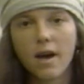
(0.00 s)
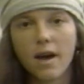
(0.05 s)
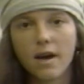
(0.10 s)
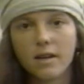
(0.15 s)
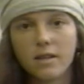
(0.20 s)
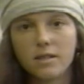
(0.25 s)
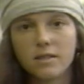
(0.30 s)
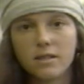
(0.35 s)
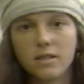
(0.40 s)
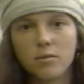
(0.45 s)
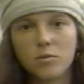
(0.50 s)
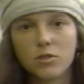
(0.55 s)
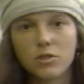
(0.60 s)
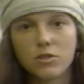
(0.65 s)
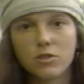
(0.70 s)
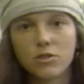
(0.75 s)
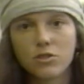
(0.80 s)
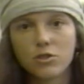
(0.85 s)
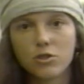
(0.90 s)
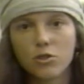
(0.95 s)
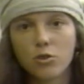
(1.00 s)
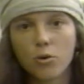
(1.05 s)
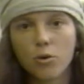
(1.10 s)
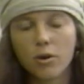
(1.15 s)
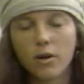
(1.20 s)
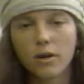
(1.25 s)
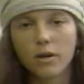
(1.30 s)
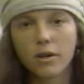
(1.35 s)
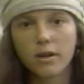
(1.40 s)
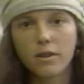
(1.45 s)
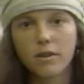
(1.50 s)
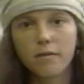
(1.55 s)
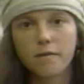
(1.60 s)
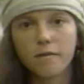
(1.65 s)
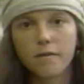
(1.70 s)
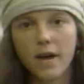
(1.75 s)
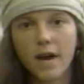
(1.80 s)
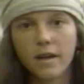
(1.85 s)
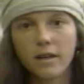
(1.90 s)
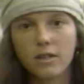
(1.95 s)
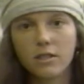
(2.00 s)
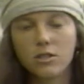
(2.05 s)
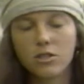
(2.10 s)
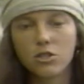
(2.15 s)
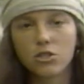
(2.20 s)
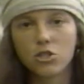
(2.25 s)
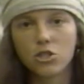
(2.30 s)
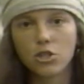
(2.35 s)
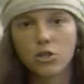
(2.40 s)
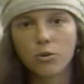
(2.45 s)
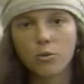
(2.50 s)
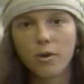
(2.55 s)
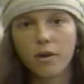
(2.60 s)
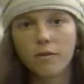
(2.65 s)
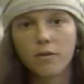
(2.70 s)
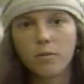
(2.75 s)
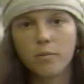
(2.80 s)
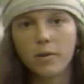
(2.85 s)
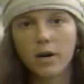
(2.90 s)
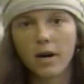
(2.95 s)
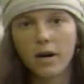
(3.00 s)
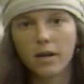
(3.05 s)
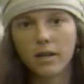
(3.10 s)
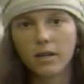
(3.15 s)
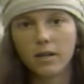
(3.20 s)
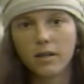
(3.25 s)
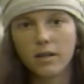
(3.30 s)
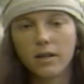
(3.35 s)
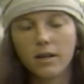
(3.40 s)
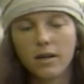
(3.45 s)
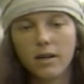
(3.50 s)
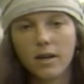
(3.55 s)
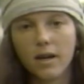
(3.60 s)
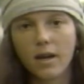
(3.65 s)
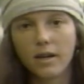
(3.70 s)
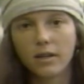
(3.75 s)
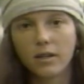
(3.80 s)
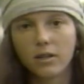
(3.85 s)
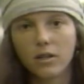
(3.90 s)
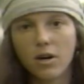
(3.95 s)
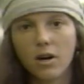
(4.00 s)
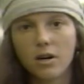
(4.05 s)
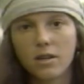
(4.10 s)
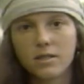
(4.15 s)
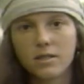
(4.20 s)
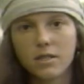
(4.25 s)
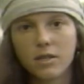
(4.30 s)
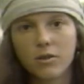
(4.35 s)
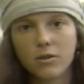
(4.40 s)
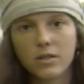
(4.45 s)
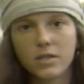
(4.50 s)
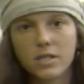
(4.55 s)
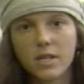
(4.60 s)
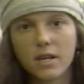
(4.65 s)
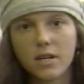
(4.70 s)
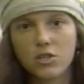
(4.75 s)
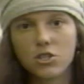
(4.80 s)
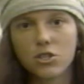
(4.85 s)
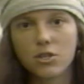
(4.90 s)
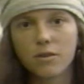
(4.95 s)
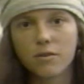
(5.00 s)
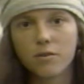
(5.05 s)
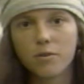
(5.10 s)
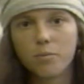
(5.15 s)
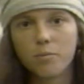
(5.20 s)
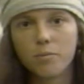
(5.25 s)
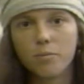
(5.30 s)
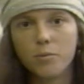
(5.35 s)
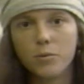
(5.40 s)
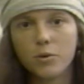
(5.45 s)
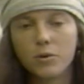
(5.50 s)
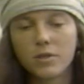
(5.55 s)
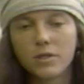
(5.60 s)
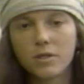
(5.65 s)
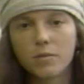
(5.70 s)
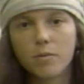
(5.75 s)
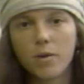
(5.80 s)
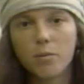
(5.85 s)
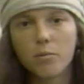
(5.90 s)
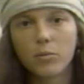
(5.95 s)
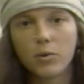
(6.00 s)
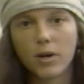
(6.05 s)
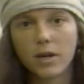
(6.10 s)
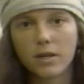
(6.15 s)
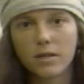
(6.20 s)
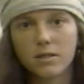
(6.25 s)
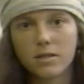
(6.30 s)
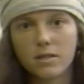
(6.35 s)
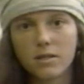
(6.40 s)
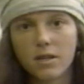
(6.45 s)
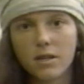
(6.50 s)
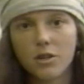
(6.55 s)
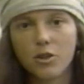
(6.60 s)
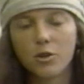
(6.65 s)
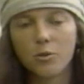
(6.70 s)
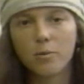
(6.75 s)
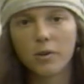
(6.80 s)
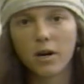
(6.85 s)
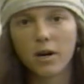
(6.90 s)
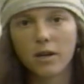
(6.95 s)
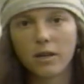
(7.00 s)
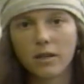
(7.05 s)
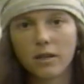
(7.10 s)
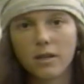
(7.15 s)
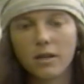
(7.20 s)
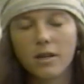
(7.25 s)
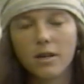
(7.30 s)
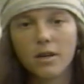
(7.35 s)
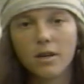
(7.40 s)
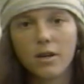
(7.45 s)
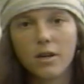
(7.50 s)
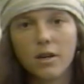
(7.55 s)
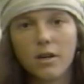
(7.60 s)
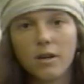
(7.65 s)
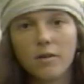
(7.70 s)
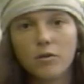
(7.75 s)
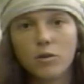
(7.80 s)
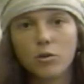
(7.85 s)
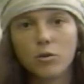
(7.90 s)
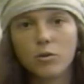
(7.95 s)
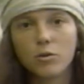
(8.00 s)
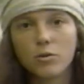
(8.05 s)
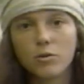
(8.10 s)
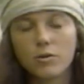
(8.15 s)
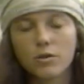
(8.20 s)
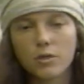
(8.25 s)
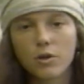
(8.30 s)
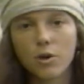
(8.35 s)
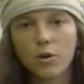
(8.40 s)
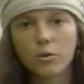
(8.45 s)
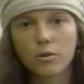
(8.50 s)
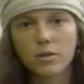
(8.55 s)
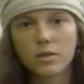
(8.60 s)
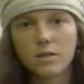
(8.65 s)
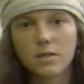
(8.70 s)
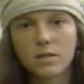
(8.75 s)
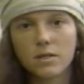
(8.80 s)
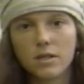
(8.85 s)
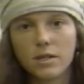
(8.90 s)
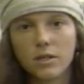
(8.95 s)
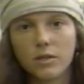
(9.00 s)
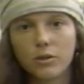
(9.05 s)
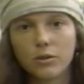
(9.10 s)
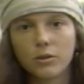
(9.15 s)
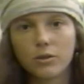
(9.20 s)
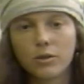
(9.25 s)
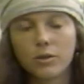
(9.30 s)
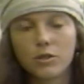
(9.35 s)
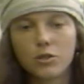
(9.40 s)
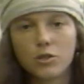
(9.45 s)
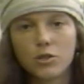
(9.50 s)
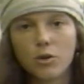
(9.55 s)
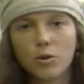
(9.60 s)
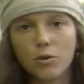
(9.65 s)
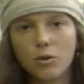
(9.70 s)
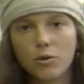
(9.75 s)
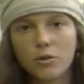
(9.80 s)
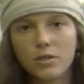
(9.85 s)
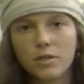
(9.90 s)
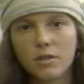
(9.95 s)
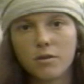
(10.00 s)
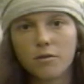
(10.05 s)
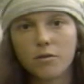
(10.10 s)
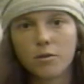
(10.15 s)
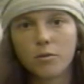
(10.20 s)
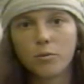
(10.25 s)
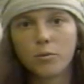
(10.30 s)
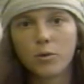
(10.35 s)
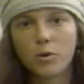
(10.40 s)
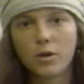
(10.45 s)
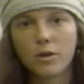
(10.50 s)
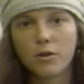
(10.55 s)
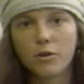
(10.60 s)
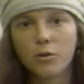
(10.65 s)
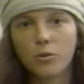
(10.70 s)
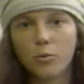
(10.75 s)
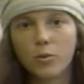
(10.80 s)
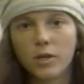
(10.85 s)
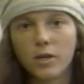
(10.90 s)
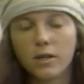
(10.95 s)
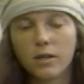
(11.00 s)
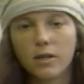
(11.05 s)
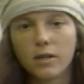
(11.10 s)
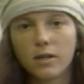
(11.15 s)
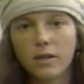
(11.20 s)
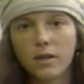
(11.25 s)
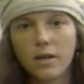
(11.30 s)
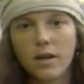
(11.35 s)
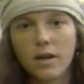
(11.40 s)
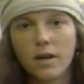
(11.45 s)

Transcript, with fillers: and it seems to store in the fatty tissue of the body and can cause irritation of the mucous membranes in the body. If you use golden seal, don't use it for more than a week